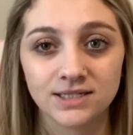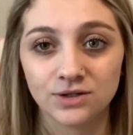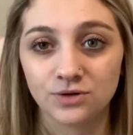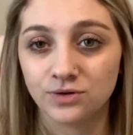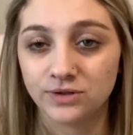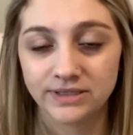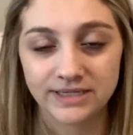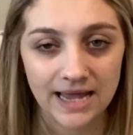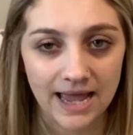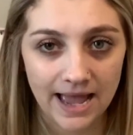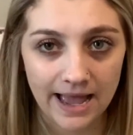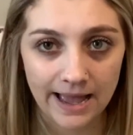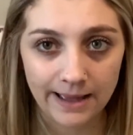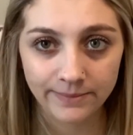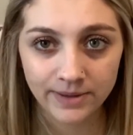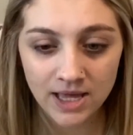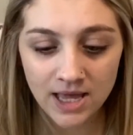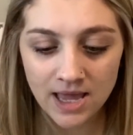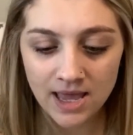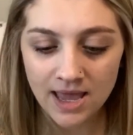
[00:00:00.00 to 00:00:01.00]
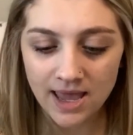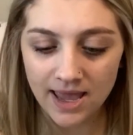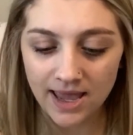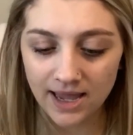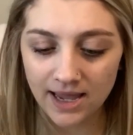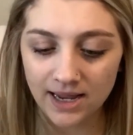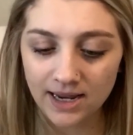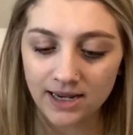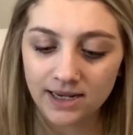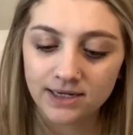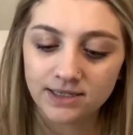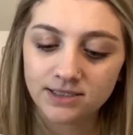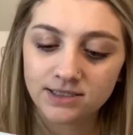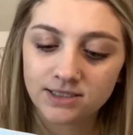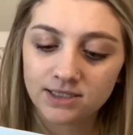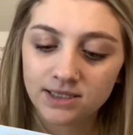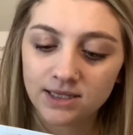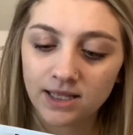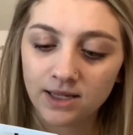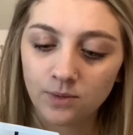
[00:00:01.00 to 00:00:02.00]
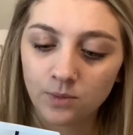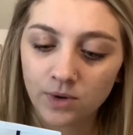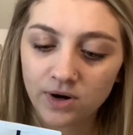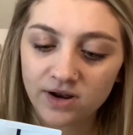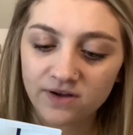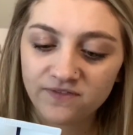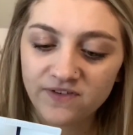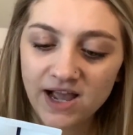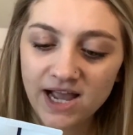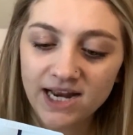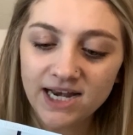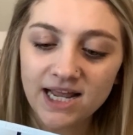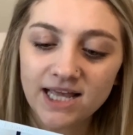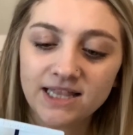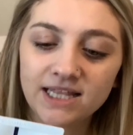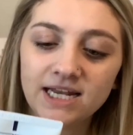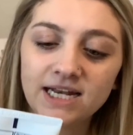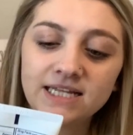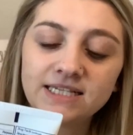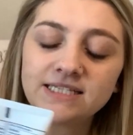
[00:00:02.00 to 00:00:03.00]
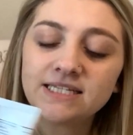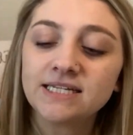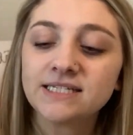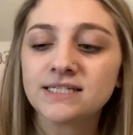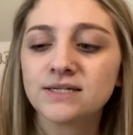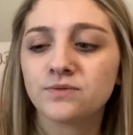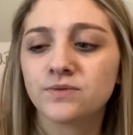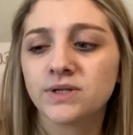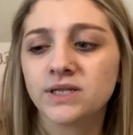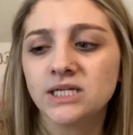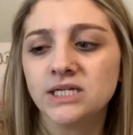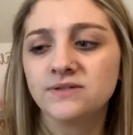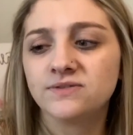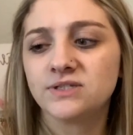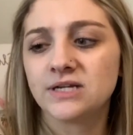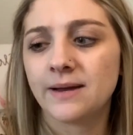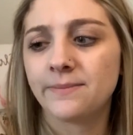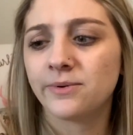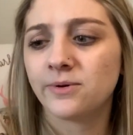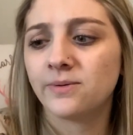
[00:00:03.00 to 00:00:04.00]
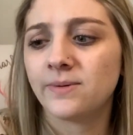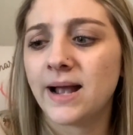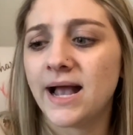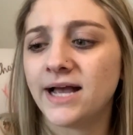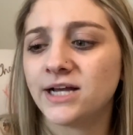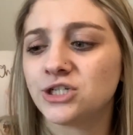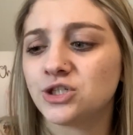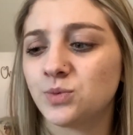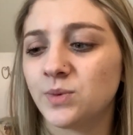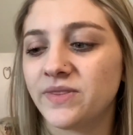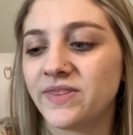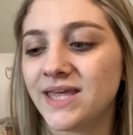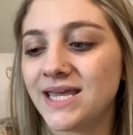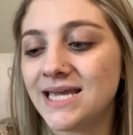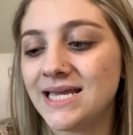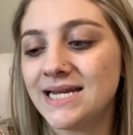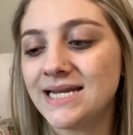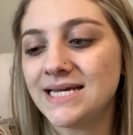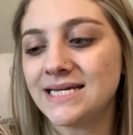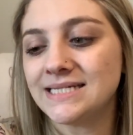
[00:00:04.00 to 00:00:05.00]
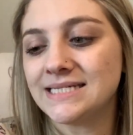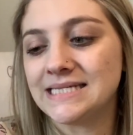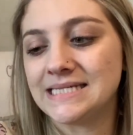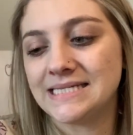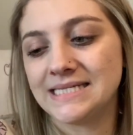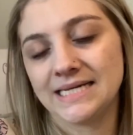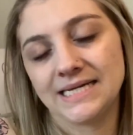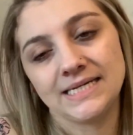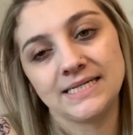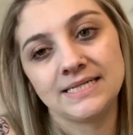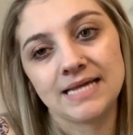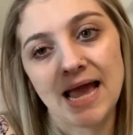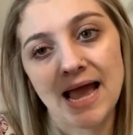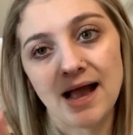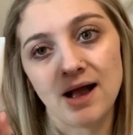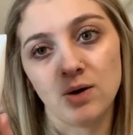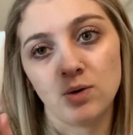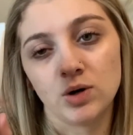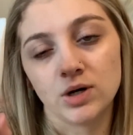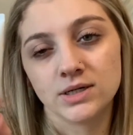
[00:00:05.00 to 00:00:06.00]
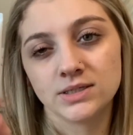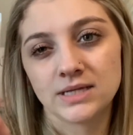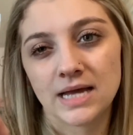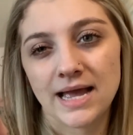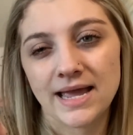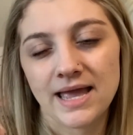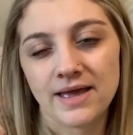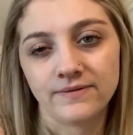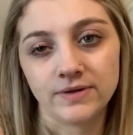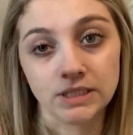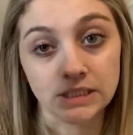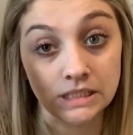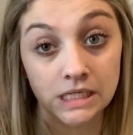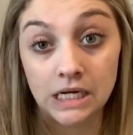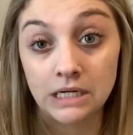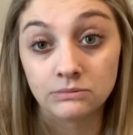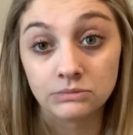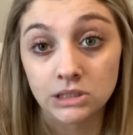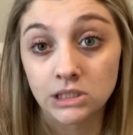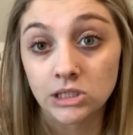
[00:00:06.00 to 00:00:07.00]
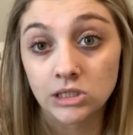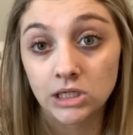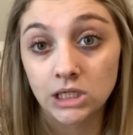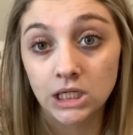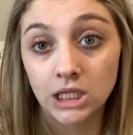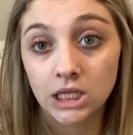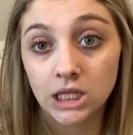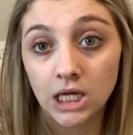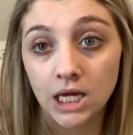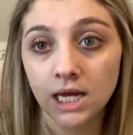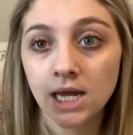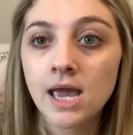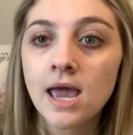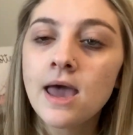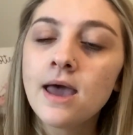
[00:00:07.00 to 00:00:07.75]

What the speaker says: little dab, and they work fine. And then it says it relieves diaper rash within 6 hours. I haven't timed it or anything,